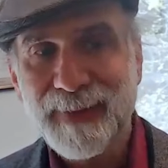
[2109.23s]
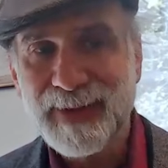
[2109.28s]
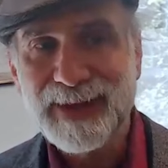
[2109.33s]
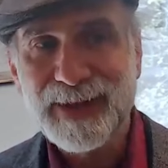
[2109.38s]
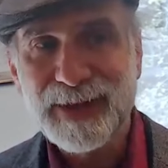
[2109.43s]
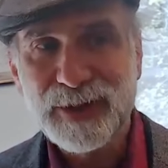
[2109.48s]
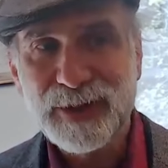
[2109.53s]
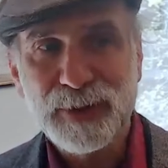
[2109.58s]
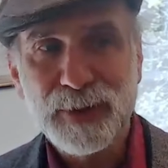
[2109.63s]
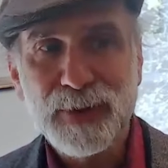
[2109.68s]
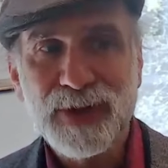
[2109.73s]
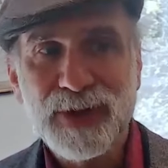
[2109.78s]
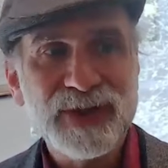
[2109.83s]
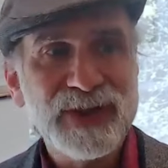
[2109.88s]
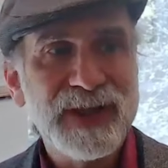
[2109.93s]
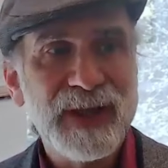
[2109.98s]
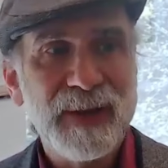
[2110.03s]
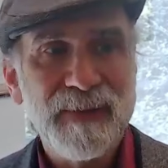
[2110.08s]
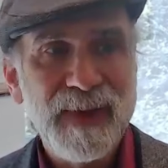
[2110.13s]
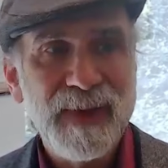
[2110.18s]
I mean, the truth
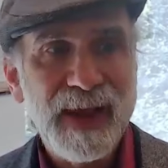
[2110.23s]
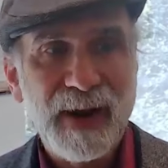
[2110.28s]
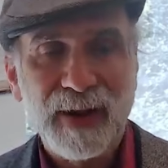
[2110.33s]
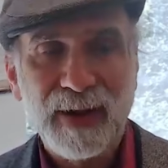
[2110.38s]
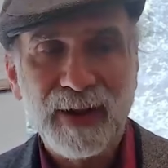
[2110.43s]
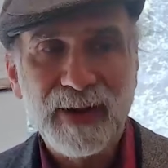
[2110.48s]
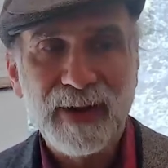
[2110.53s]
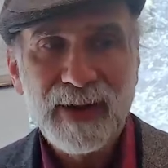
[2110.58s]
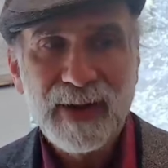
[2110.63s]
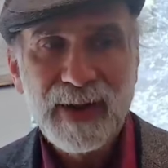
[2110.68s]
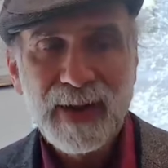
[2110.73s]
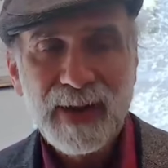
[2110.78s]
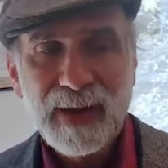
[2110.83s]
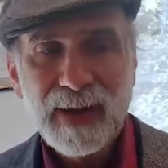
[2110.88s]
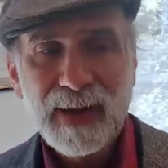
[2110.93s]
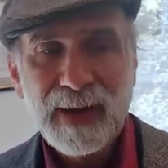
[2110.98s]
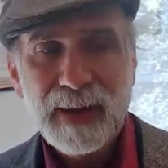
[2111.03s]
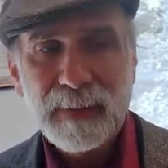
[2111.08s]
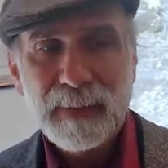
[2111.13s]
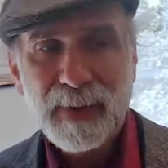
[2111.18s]
is in the middle,
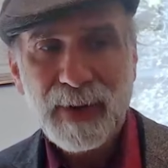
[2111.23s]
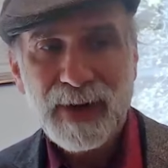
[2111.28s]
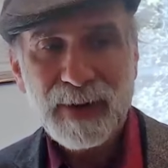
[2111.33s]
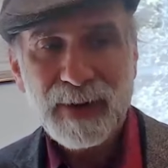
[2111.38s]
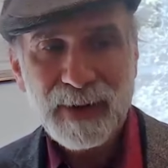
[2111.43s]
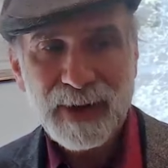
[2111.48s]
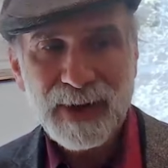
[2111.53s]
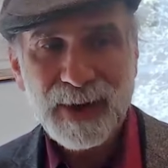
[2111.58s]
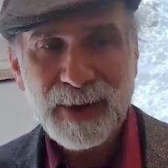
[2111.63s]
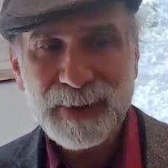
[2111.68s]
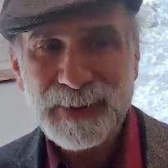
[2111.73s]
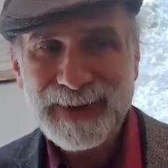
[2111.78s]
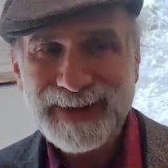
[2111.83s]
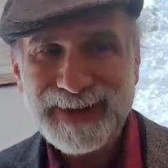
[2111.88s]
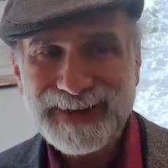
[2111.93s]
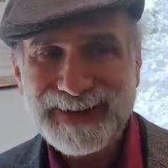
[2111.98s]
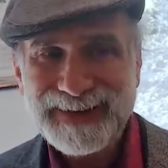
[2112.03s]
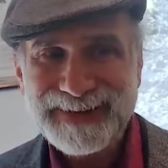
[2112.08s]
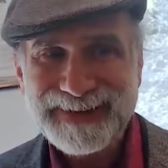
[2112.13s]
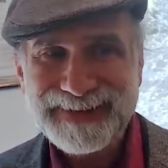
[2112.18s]
but, it, you know,
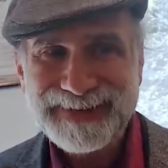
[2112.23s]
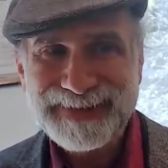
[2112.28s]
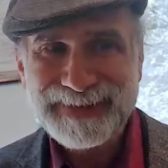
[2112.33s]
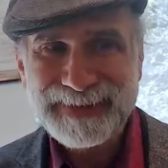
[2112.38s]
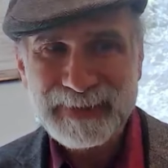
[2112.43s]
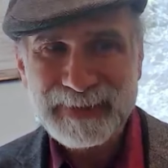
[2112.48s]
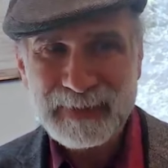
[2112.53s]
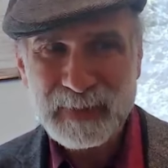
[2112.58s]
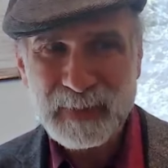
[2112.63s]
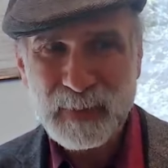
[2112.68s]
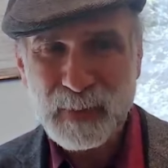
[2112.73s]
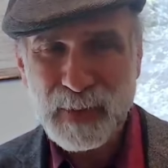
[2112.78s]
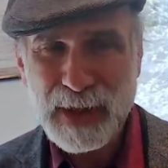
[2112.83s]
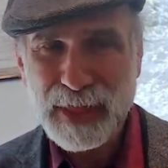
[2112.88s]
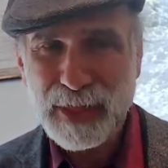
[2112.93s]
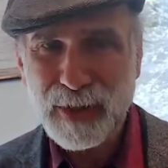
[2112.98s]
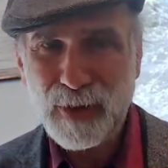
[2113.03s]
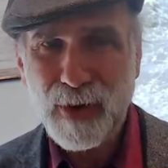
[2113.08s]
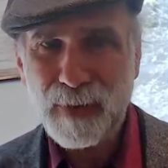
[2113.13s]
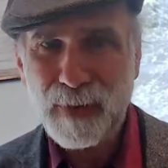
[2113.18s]

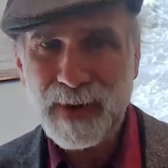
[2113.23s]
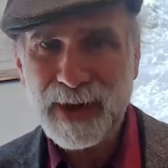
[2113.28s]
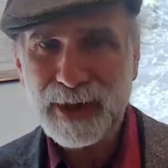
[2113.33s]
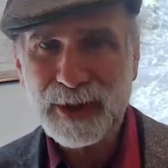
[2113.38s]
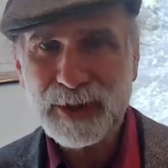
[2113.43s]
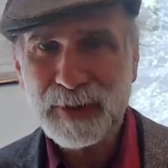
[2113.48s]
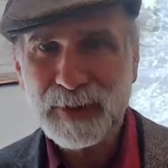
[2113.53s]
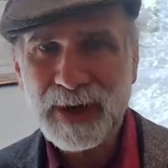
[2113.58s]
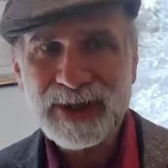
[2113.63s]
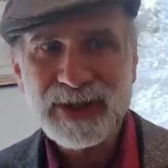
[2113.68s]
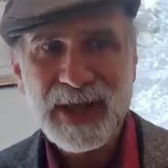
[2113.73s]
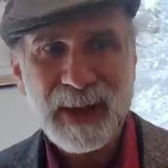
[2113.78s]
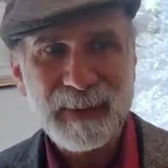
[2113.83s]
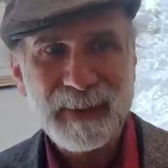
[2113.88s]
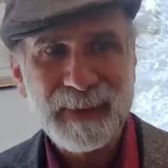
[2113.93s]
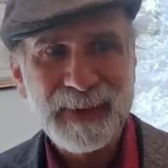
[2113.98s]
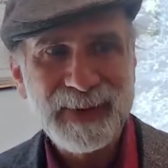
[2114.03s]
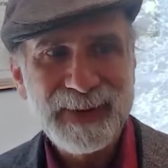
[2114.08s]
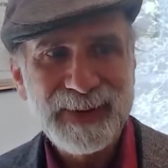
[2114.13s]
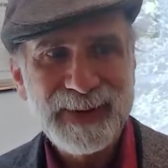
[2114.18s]
we thought we could trust them.